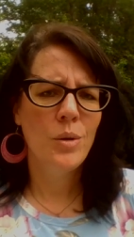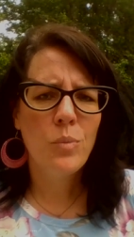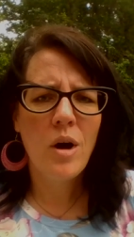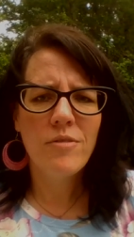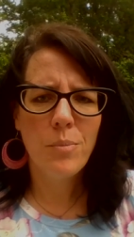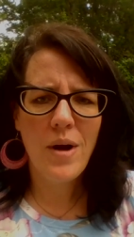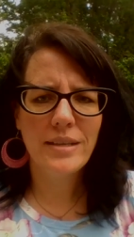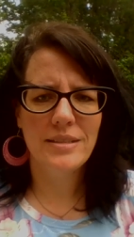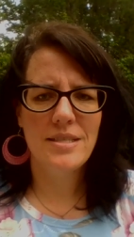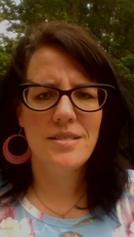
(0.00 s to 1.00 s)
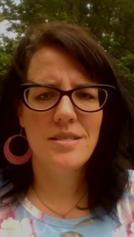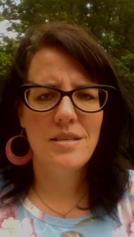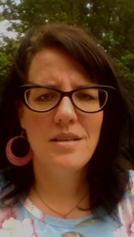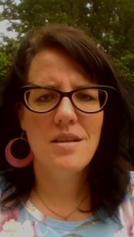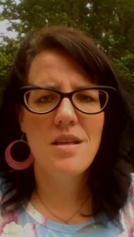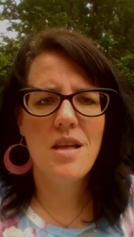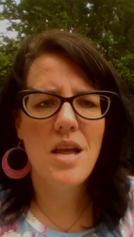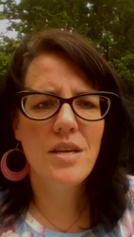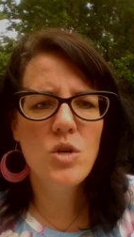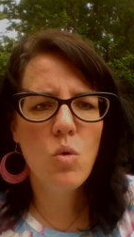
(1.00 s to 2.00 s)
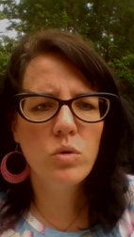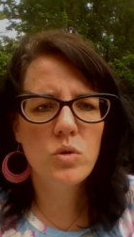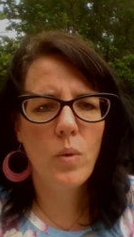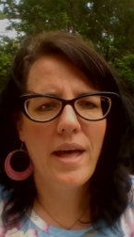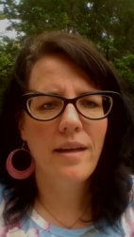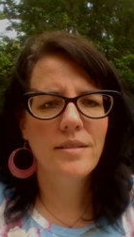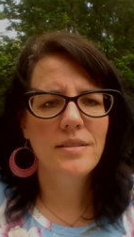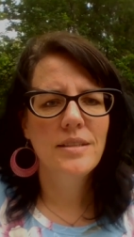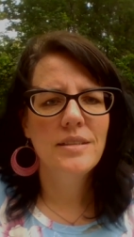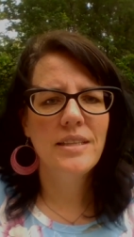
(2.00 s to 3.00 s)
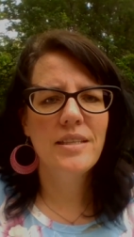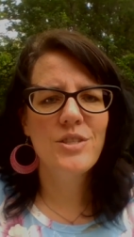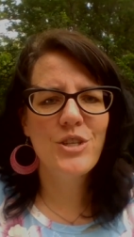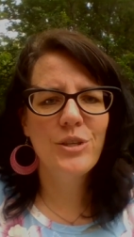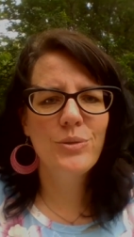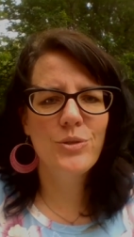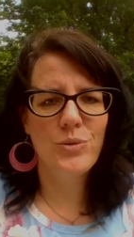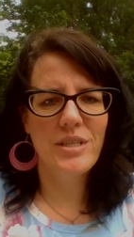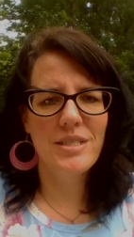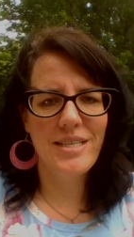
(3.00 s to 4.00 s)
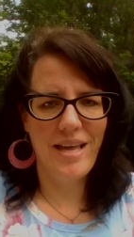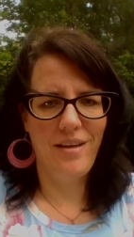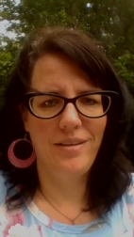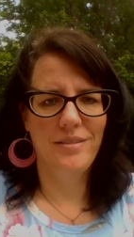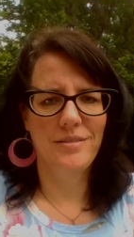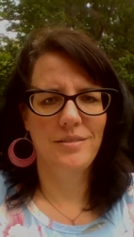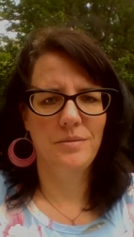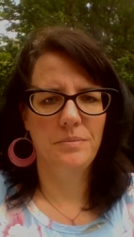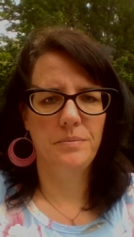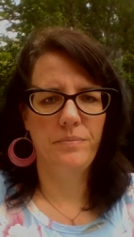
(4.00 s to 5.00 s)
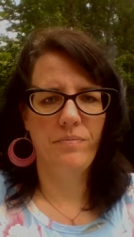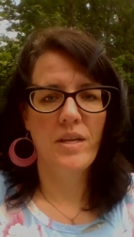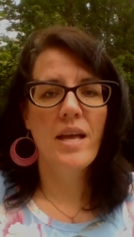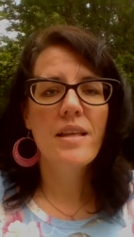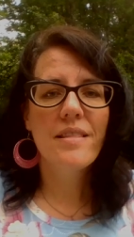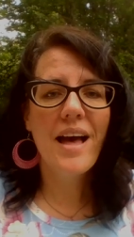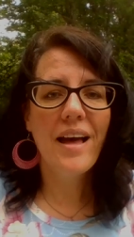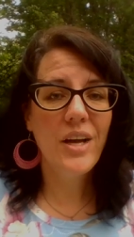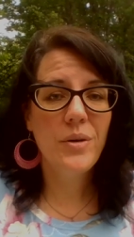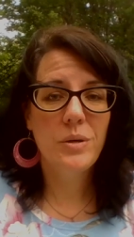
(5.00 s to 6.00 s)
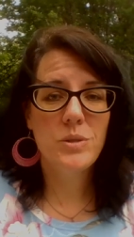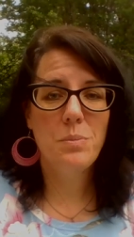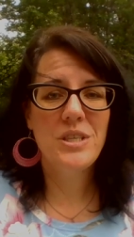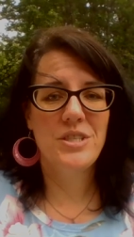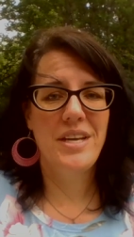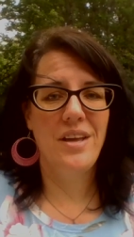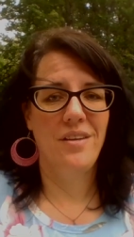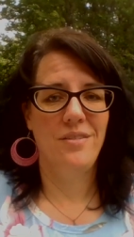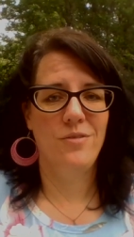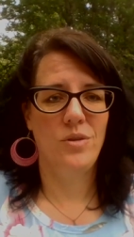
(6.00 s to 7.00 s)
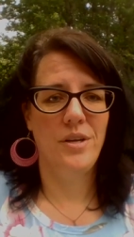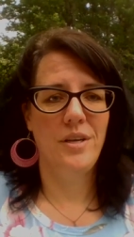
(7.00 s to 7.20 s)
private practice in North Square near the Duke Street Tower. That area was much nearer for